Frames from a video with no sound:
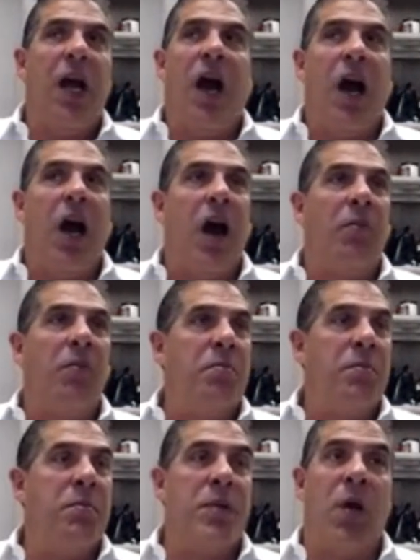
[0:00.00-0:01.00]

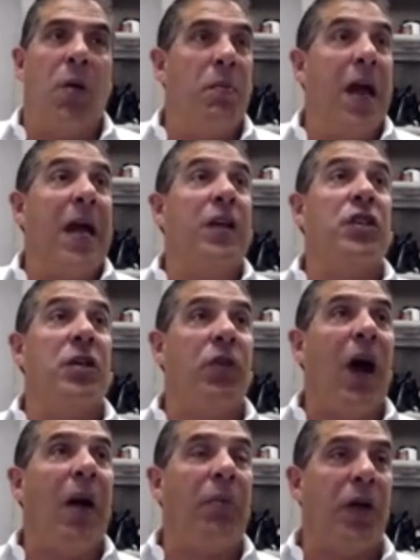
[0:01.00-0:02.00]
managing
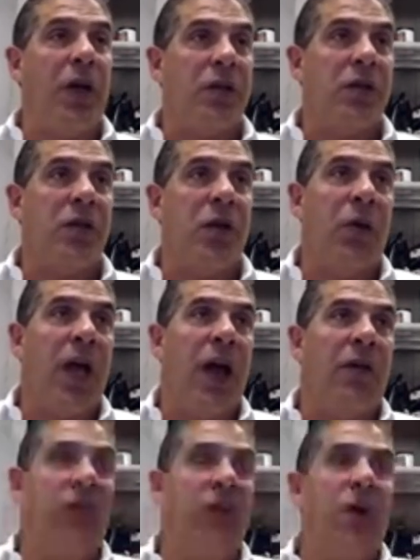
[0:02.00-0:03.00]
properties. So we
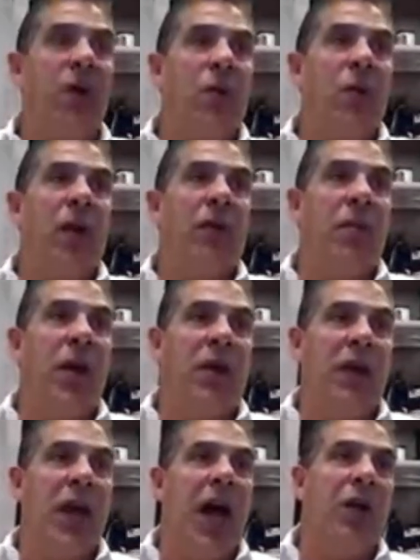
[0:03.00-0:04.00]
have a
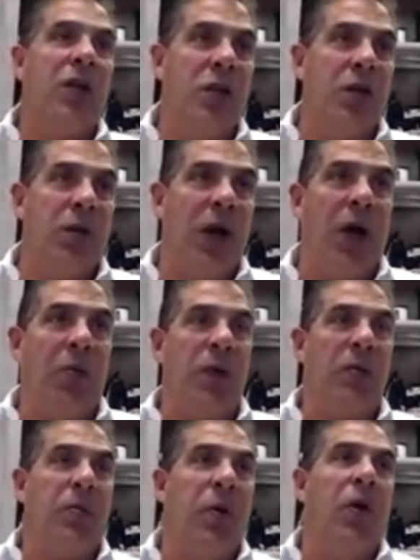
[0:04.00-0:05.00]
methodology. We help
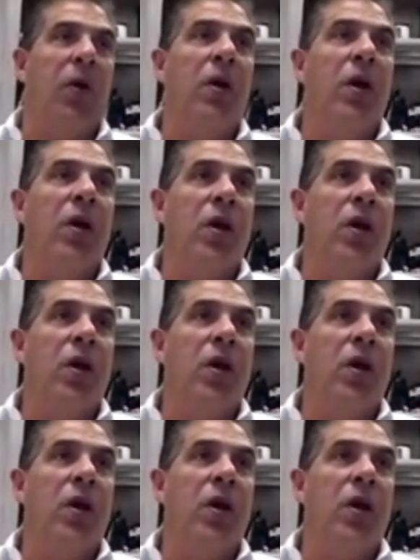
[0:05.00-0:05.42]
people,